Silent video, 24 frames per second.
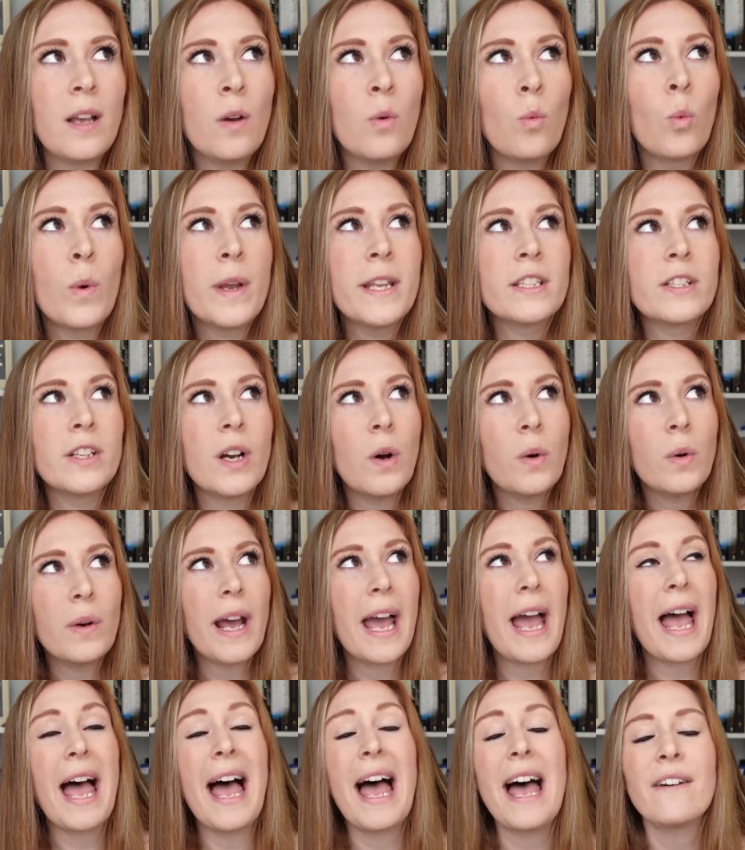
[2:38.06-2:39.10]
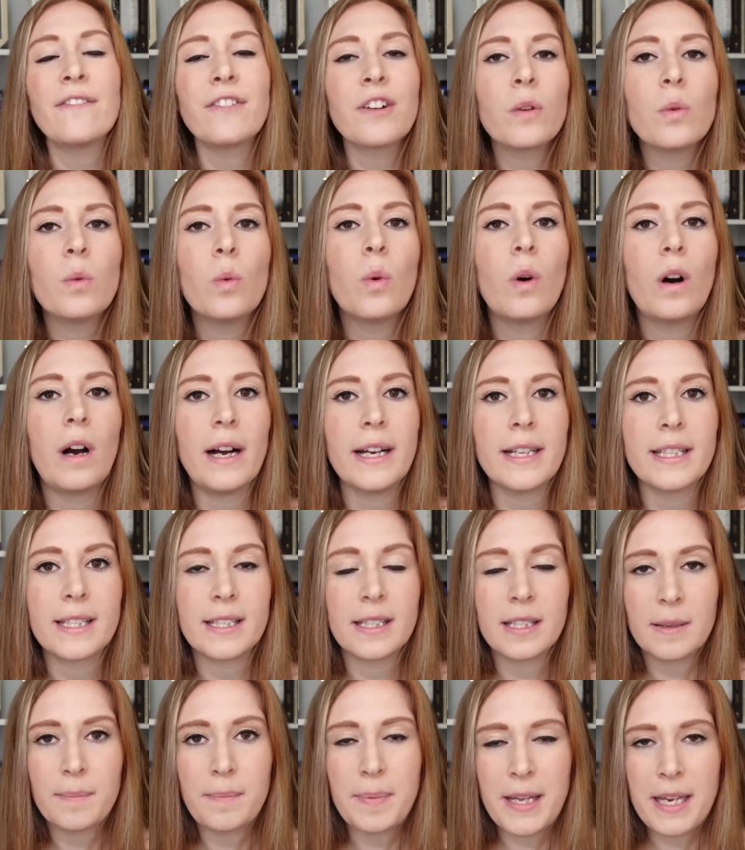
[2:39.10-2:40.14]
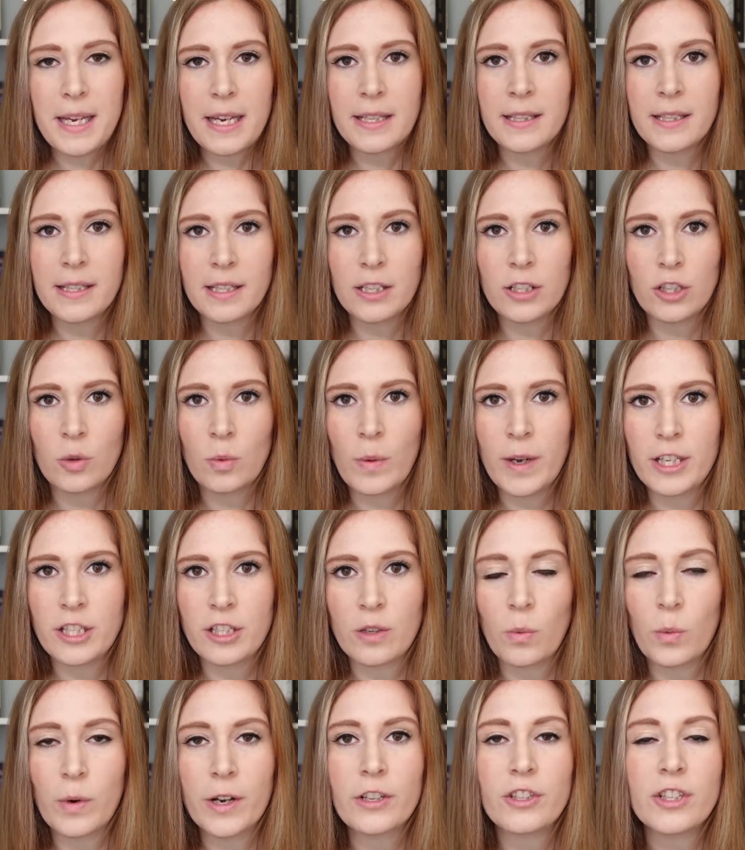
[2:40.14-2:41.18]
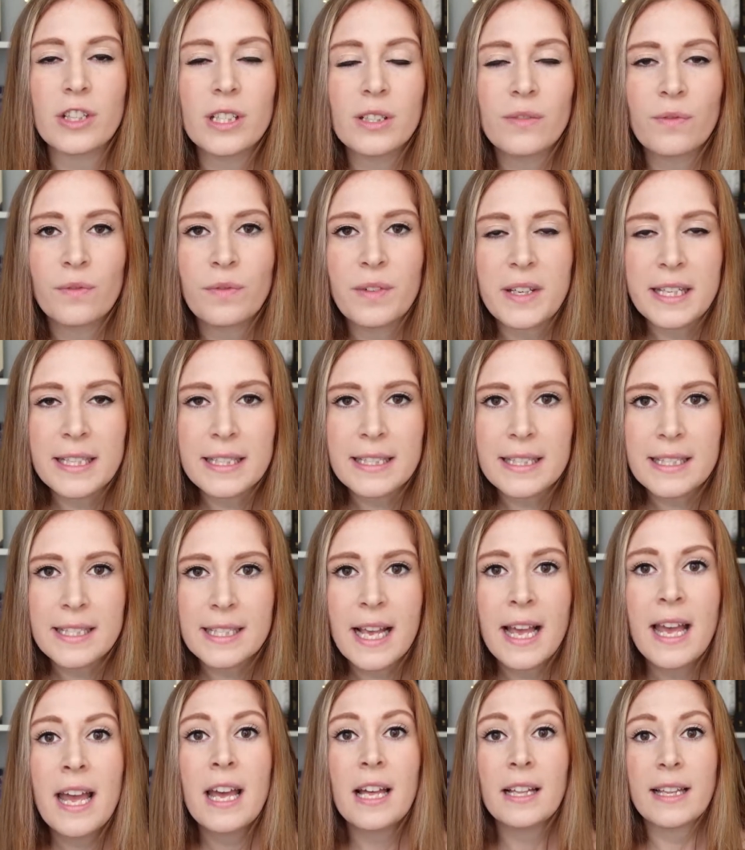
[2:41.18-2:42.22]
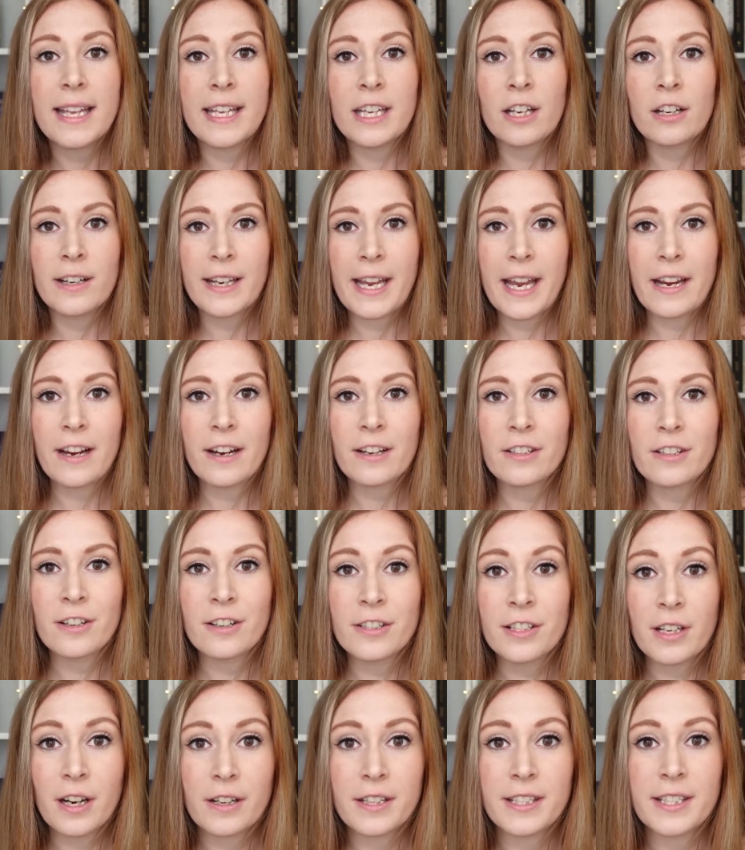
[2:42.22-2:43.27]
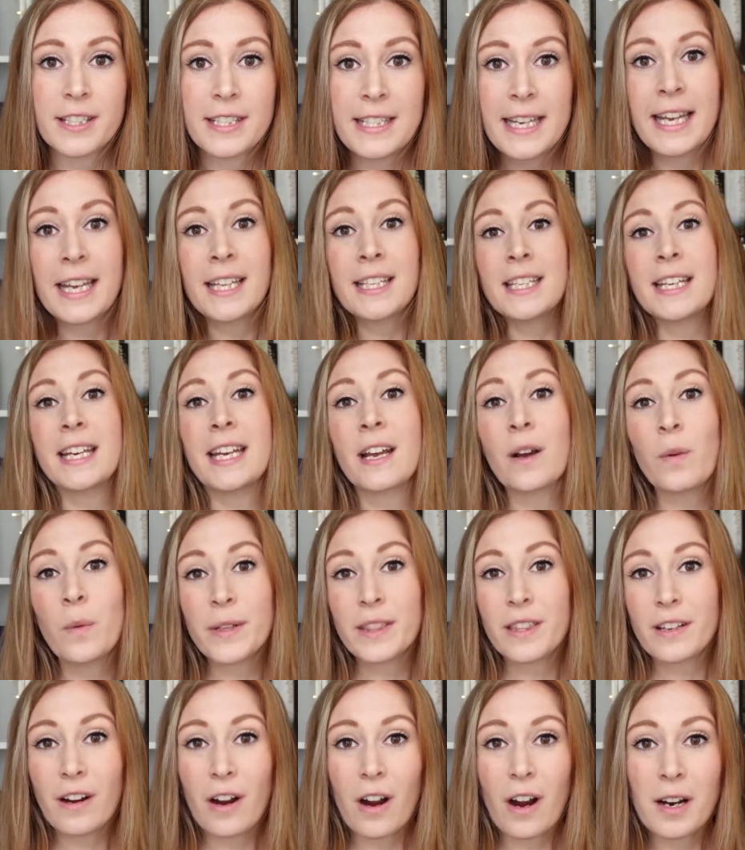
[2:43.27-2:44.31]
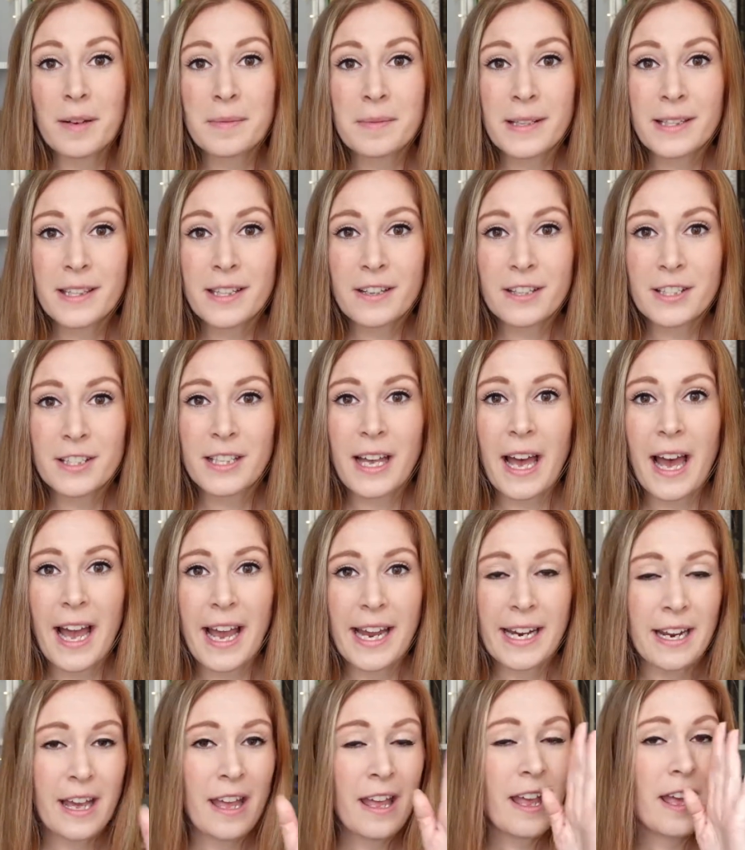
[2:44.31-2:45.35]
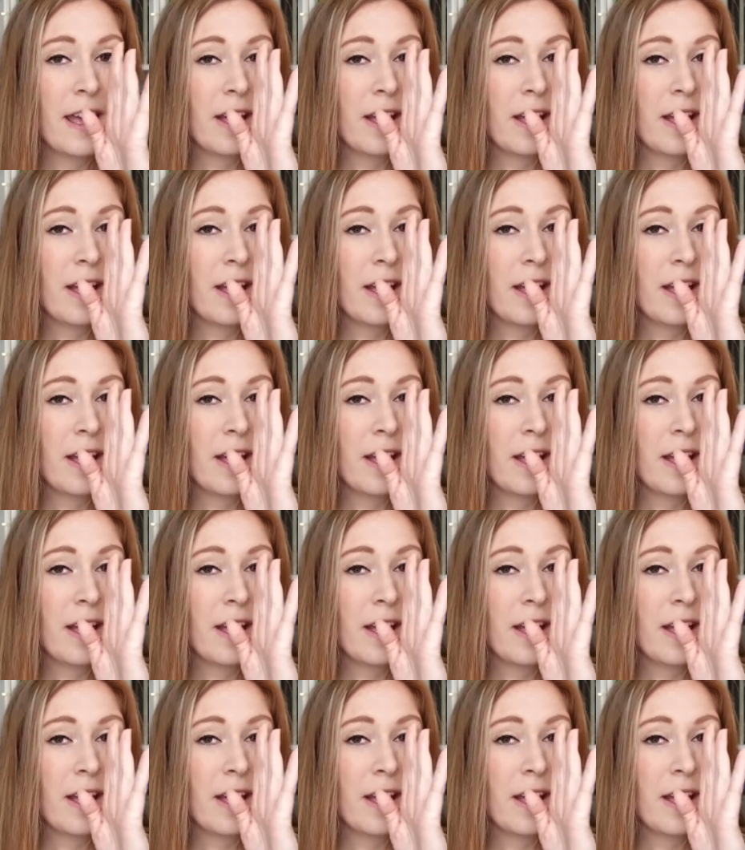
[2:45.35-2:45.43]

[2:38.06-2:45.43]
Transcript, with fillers: we don't ever want to be in the situation where it just feels like your characters are standing with their arms at their side,